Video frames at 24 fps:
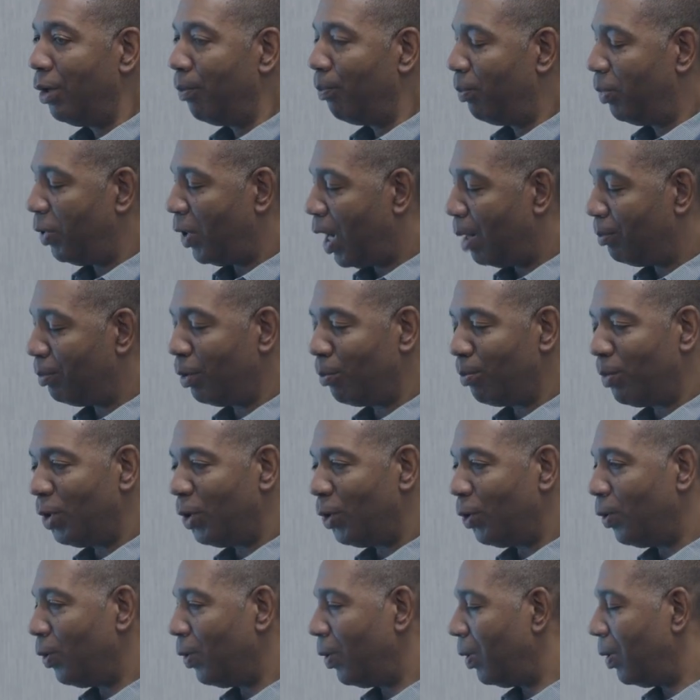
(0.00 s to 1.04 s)

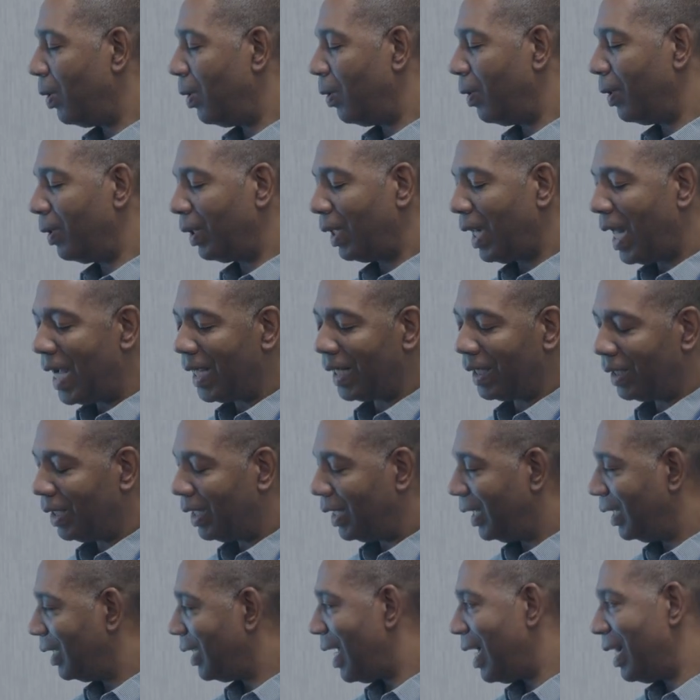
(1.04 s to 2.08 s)
probable or
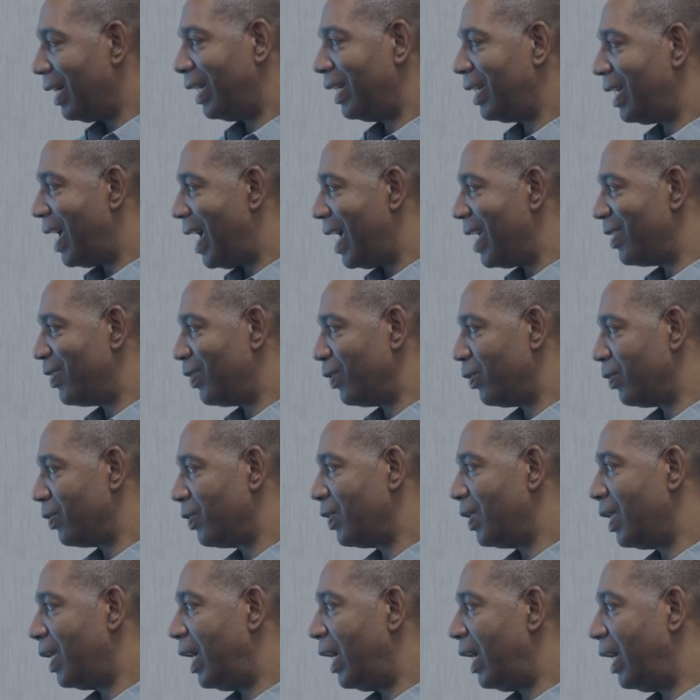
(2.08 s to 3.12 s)
likely
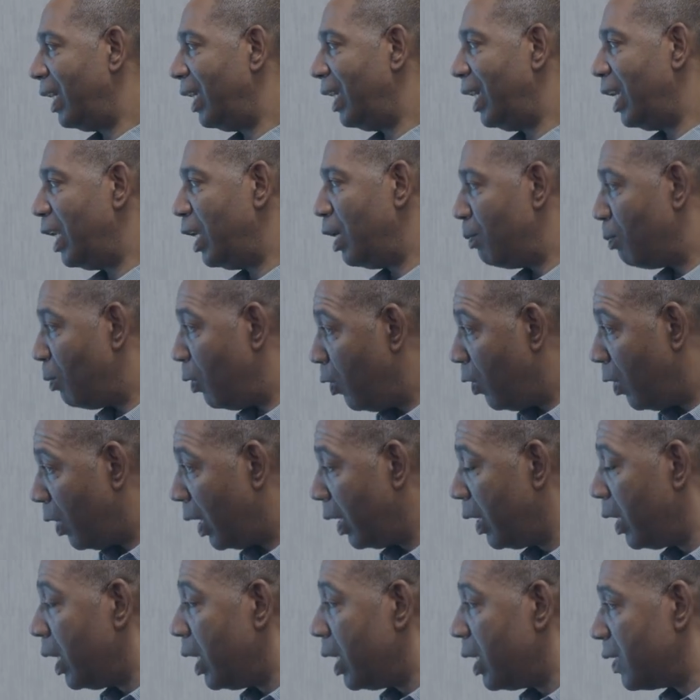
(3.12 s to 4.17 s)
colonizers
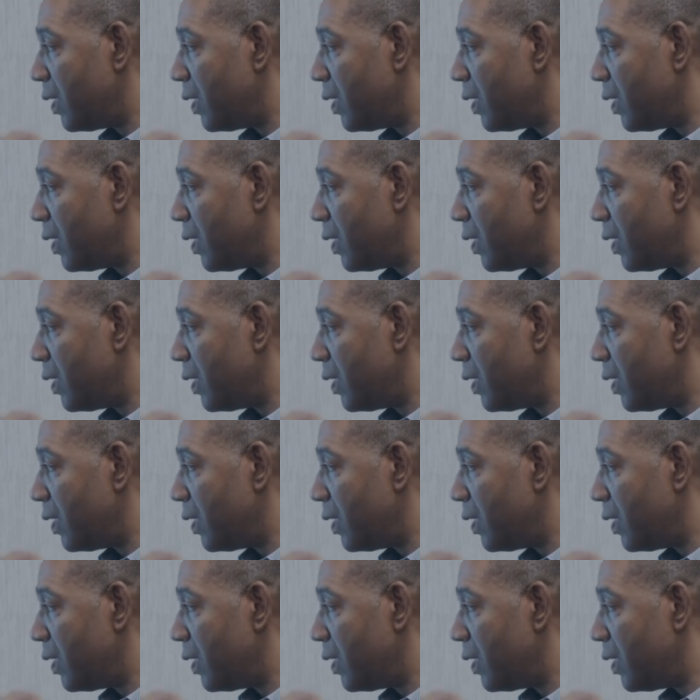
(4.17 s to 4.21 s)
anymore.